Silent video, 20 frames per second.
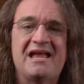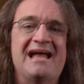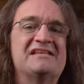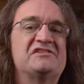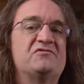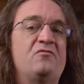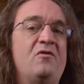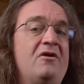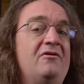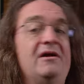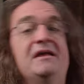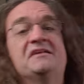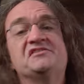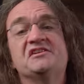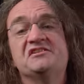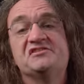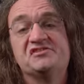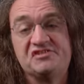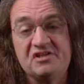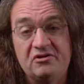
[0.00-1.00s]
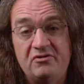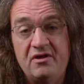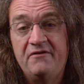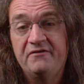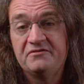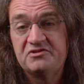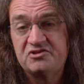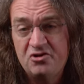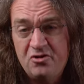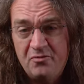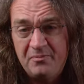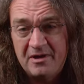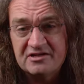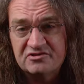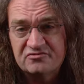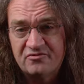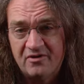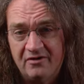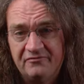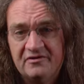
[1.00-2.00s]
as well as a Zilla
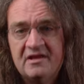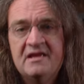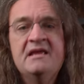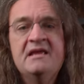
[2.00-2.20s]
2x12,